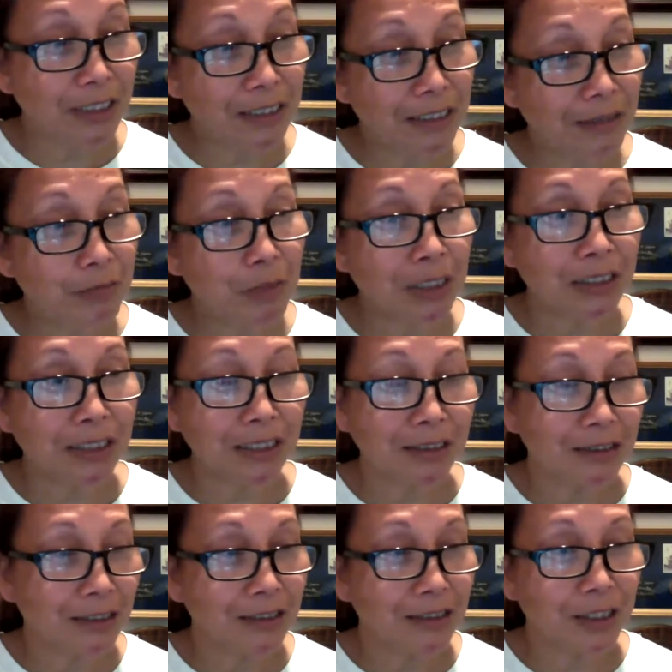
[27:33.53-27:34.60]
and then they'll
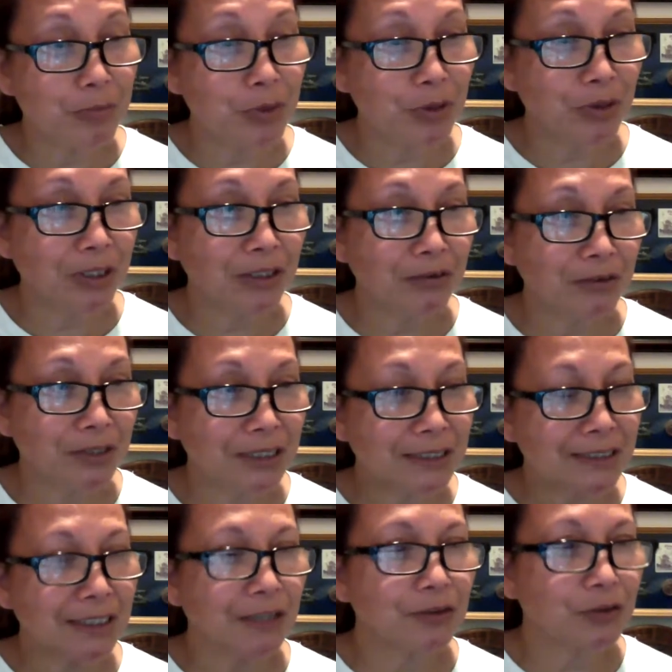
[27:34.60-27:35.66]
give you a little
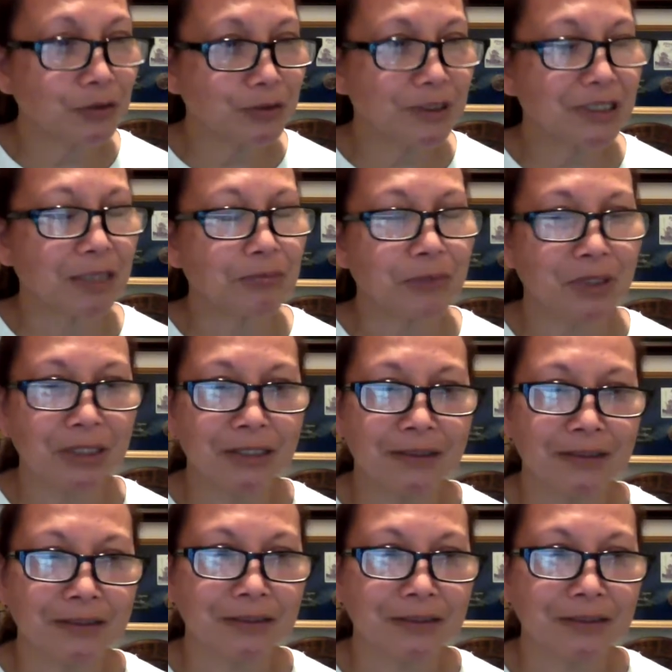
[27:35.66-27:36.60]
discount on some things,